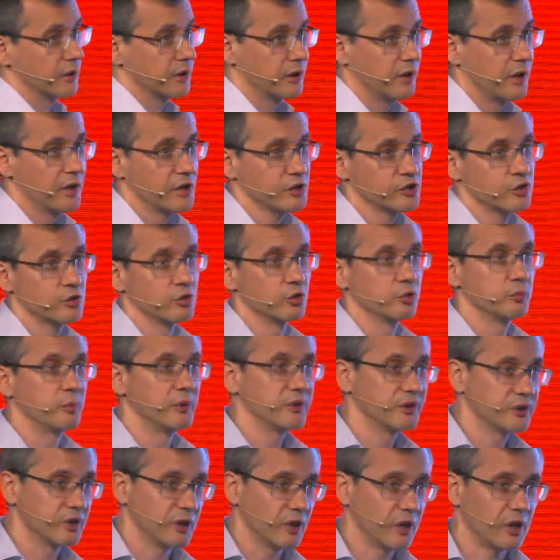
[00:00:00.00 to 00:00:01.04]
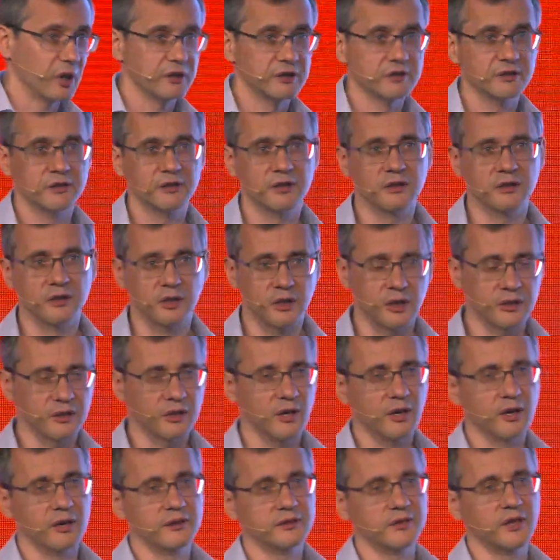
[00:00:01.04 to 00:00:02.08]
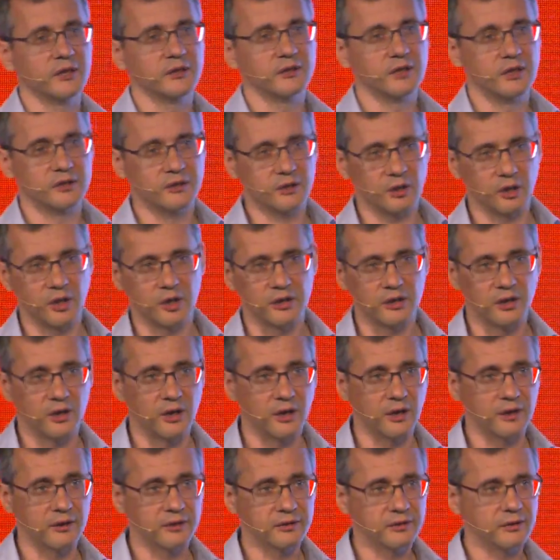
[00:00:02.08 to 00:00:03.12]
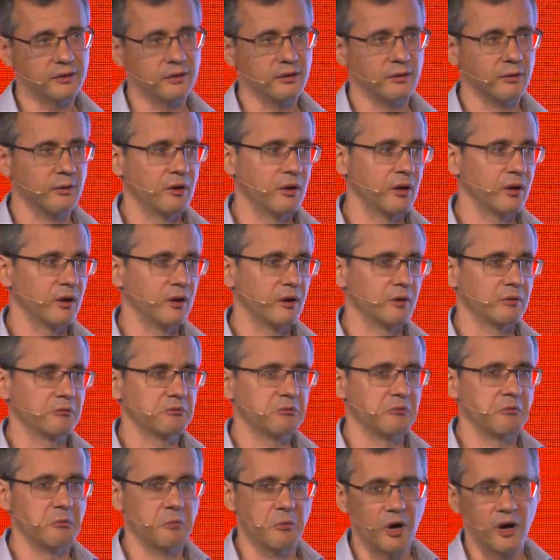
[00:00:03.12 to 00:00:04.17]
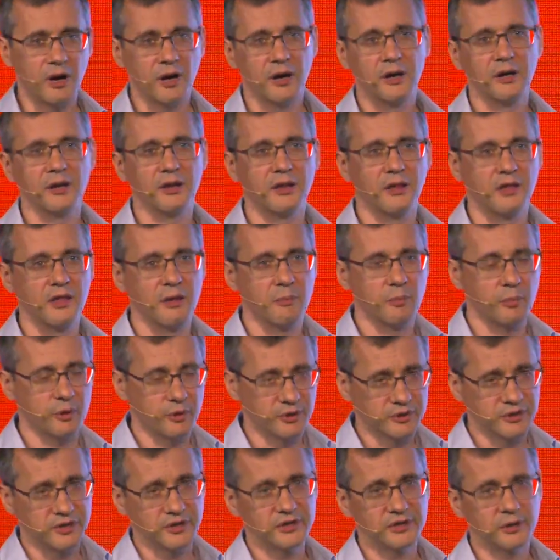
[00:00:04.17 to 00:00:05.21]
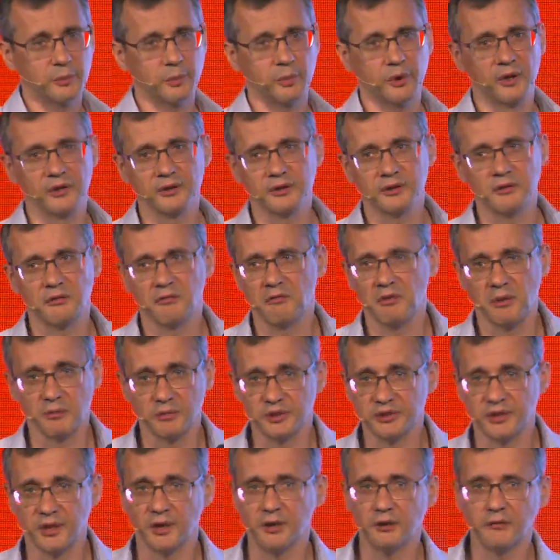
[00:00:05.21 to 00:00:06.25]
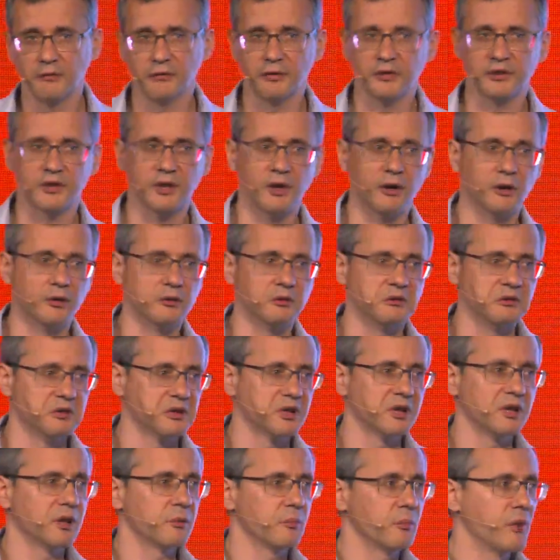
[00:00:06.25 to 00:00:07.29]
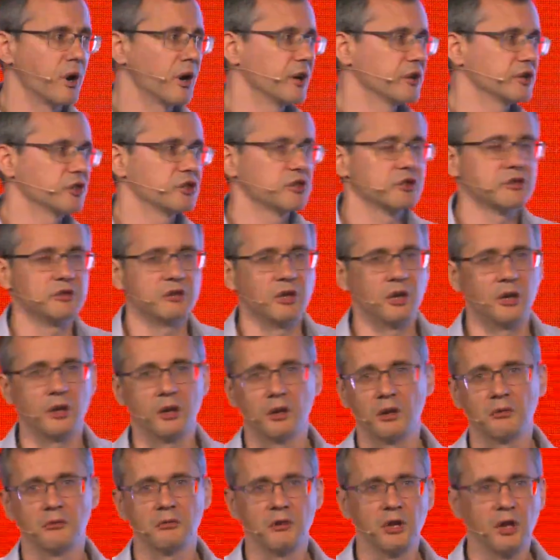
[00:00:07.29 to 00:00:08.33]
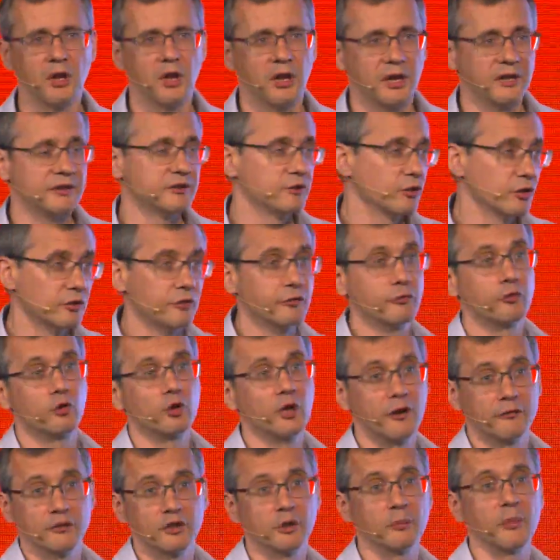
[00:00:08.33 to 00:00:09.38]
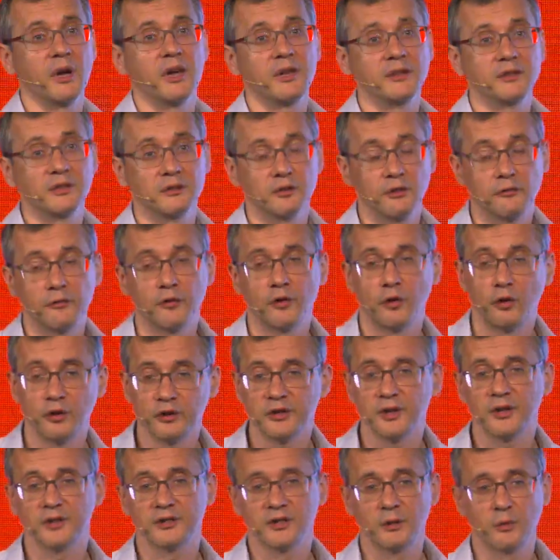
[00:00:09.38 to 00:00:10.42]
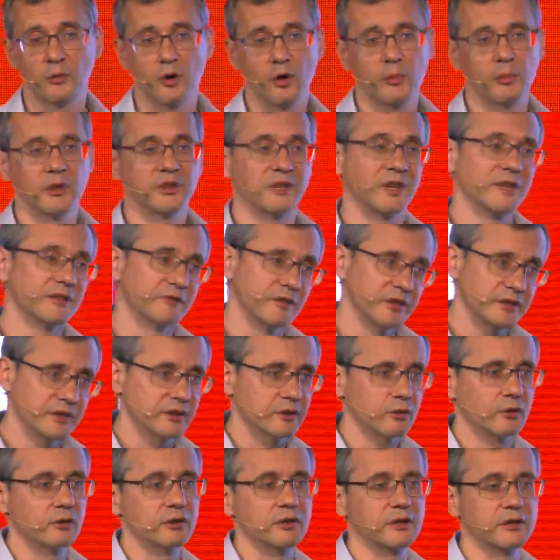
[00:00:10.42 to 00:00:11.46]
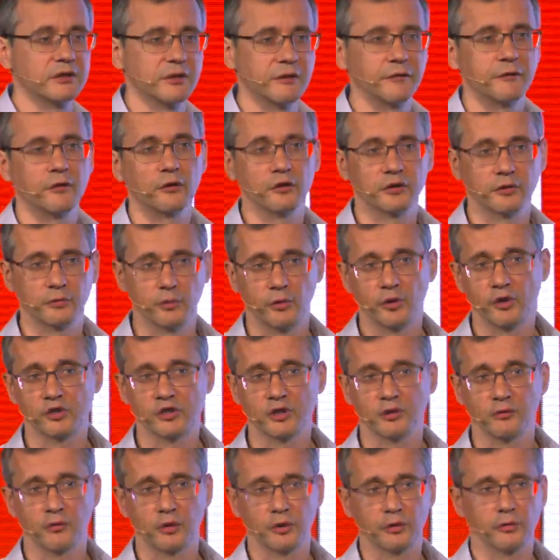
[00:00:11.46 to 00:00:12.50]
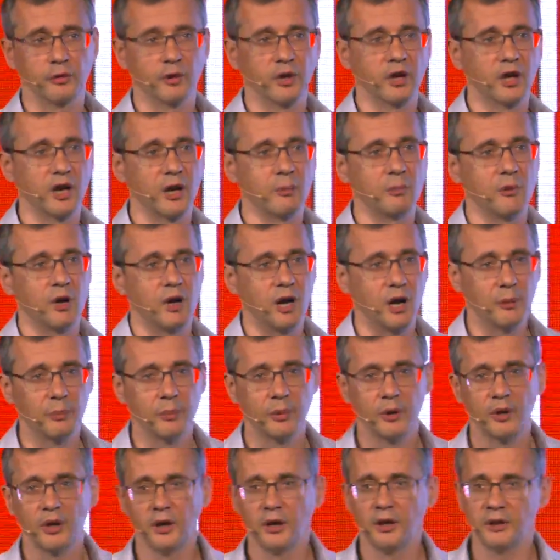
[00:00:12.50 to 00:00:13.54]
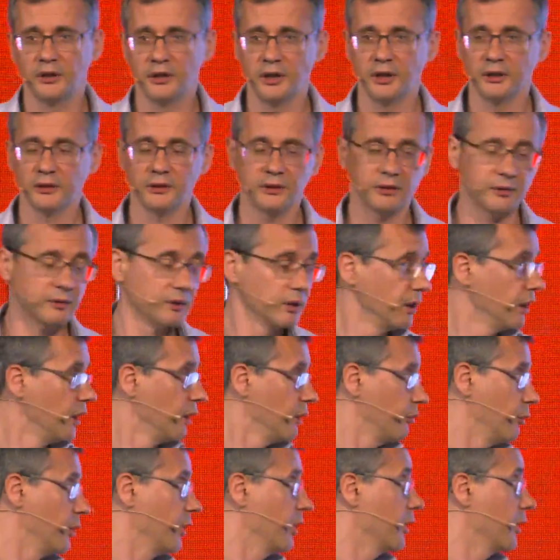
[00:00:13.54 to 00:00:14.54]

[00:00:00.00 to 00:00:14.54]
cash could be tokenized and detokenized by the participants themselves without really much. It's not fully automated, of course, at the moment, and this is only the first version what we come up yet. We